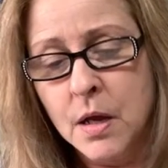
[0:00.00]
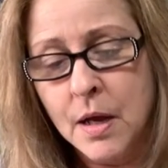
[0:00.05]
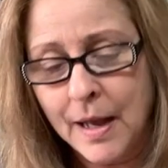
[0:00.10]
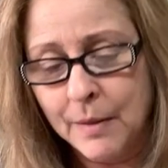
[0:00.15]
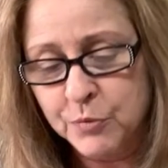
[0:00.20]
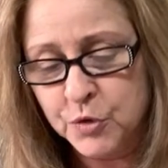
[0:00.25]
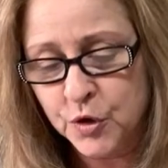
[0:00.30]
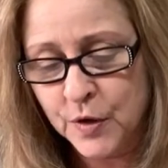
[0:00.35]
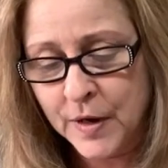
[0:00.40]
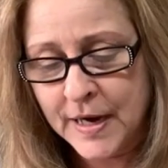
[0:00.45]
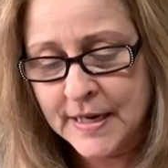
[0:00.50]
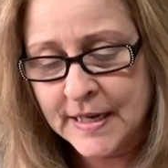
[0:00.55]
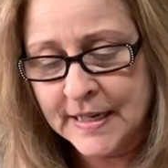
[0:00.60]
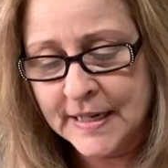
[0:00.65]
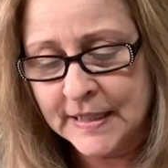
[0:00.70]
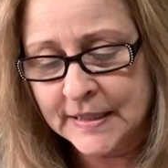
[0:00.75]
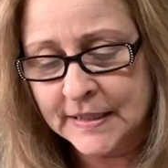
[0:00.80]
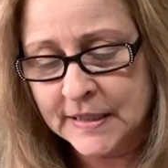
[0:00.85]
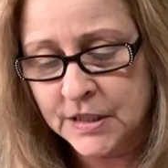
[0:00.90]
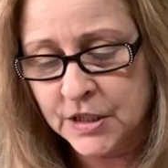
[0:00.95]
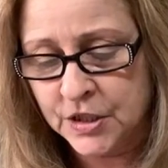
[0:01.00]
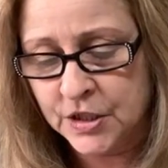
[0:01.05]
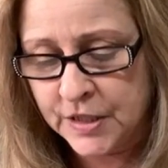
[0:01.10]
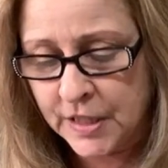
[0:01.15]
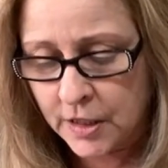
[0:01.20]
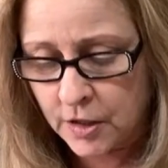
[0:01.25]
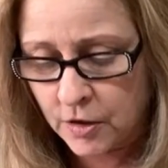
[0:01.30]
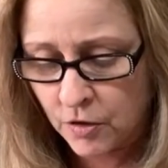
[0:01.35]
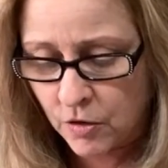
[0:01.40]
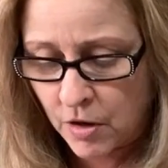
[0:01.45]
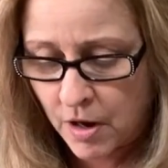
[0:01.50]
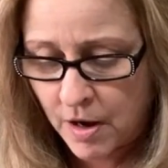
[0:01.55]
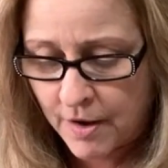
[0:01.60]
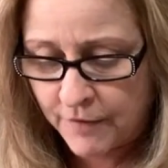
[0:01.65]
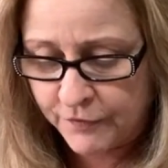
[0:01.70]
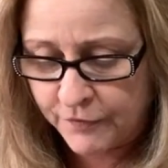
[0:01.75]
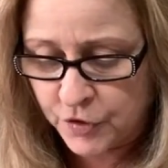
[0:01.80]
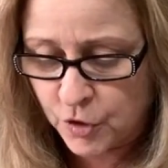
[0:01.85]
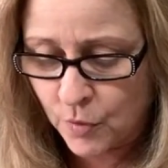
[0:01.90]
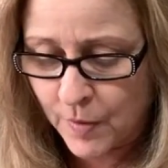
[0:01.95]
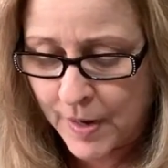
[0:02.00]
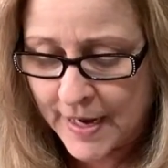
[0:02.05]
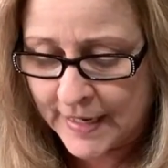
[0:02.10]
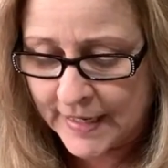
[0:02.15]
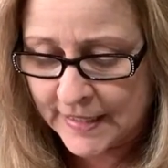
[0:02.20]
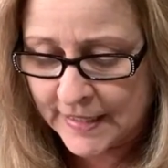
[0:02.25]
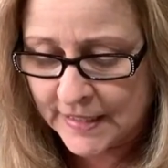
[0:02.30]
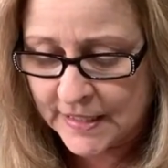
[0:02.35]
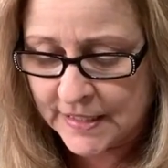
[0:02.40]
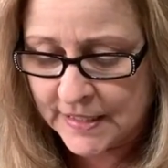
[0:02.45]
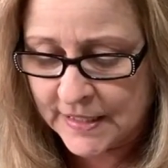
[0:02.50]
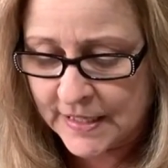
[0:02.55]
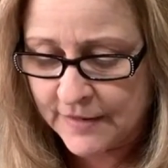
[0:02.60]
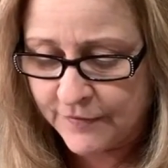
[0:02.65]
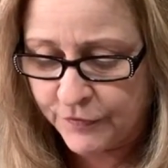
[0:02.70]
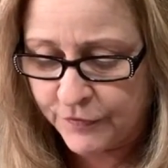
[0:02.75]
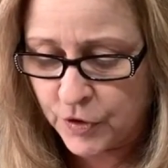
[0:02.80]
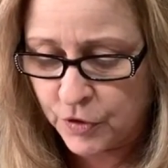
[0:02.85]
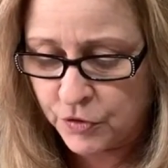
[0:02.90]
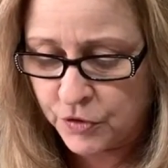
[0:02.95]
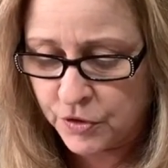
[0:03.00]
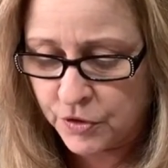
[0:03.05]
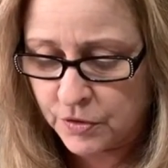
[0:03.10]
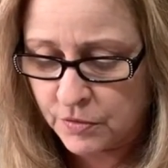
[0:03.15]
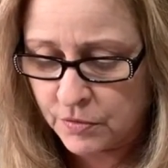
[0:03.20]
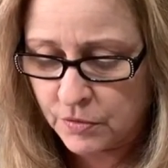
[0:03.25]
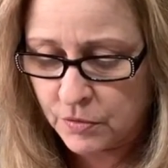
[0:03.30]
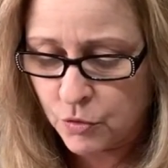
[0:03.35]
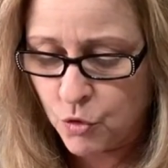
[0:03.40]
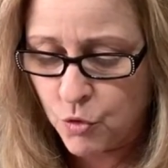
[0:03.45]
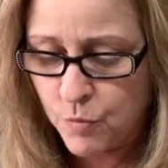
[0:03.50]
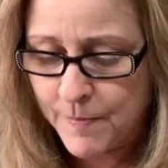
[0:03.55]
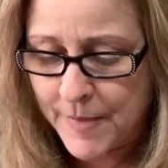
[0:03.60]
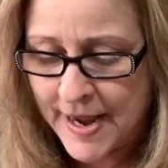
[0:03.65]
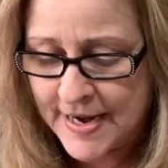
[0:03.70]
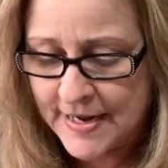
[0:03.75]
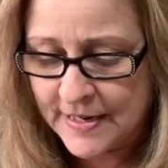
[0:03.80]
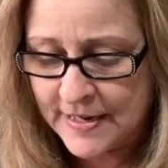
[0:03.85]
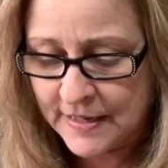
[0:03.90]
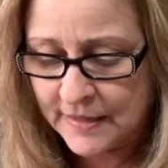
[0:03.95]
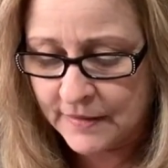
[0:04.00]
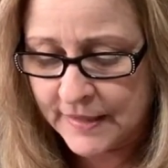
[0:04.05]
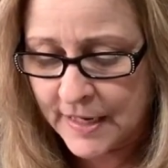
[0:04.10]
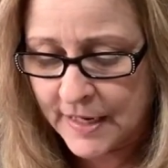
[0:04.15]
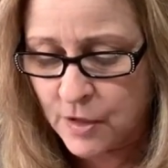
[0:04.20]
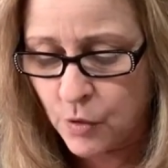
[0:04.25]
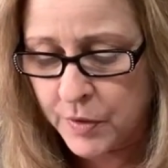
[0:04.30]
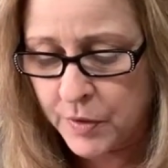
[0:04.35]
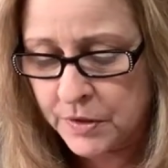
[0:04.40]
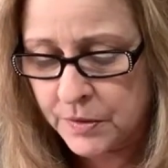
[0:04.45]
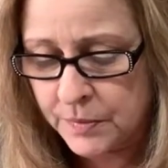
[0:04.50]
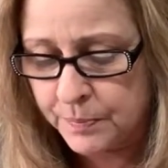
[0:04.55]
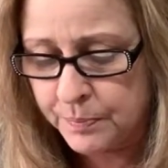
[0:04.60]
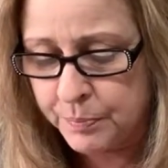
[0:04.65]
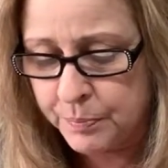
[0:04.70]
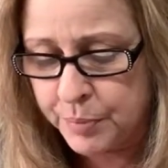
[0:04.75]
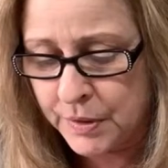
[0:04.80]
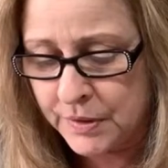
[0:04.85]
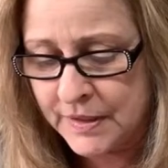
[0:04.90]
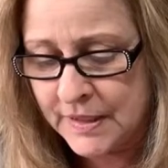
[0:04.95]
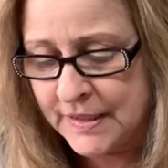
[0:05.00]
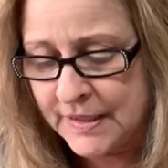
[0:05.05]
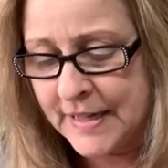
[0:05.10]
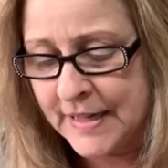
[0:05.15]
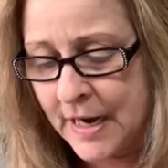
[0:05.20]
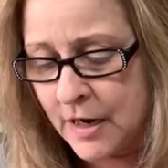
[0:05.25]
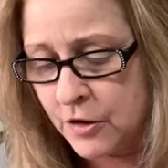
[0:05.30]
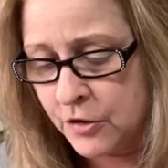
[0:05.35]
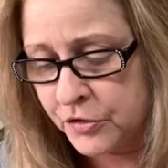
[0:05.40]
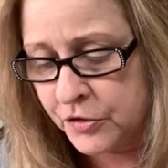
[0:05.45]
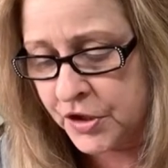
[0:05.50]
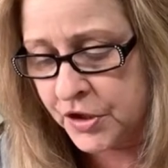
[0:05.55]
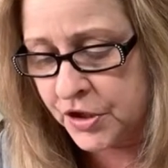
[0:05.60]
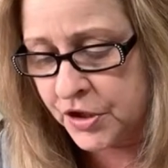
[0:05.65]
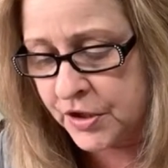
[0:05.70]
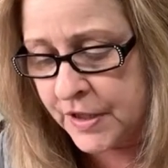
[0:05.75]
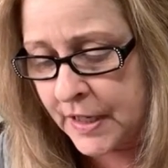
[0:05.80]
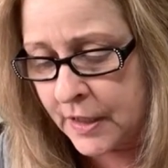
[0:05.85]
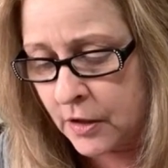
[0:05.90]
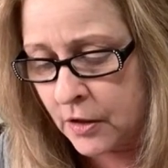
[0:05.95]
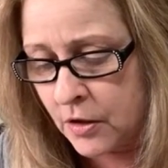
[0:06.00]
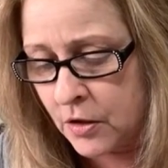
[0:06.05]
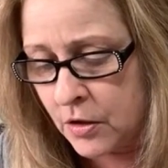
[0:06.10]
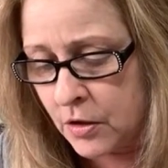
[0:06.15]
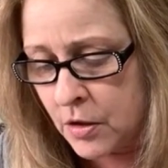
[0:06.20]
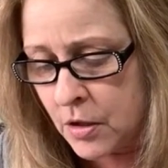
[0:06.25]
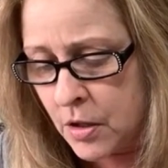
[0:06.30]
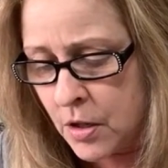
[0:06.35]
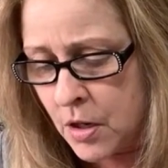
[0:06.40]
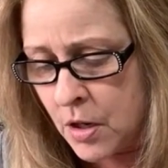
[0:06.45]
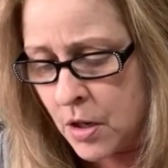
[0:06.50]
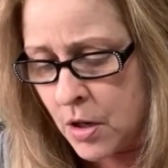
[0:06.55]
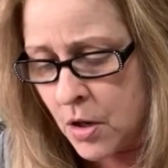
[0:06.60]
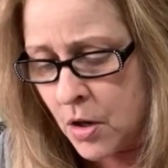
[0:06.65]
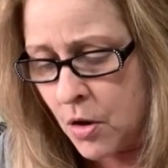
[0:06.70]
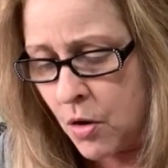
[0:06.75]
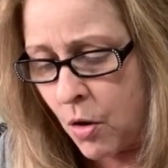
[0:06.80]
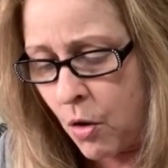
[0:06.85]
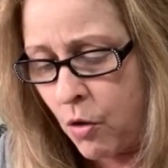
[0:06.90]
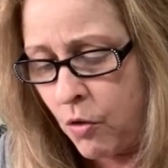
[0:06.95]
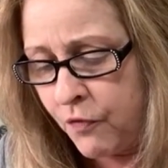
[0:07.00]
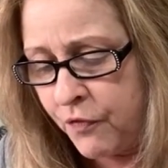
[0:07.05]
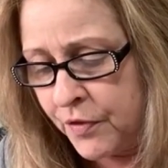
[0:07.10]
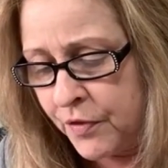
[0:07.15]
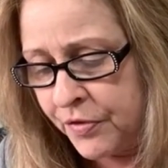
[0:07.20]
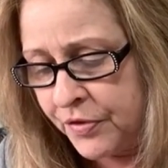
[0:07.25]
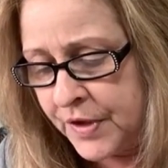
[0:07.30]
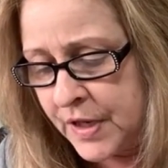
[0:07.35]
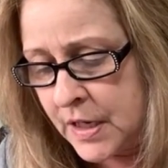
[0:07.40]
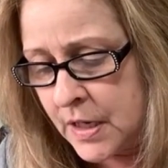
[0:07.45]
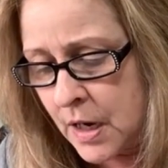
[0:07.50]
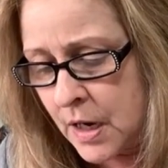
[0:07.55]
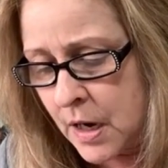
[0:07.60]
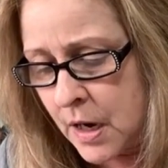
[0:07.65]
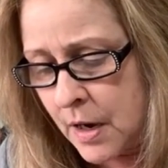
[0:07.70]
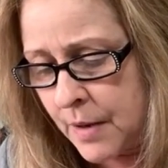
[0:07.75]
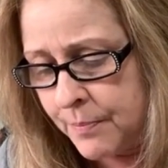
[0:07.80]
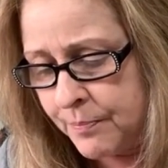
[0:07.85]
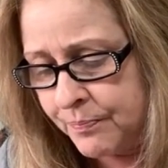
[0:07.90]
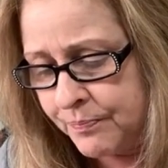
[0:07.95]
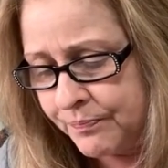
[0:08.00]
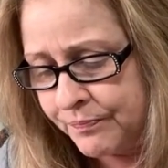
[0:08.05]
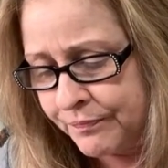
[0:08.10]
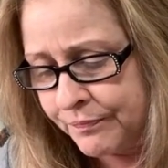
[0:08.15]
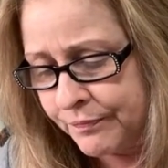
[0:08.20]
I'm trying to get the sticker off so I can see if there's who made it. They always put the darn sticker over the um,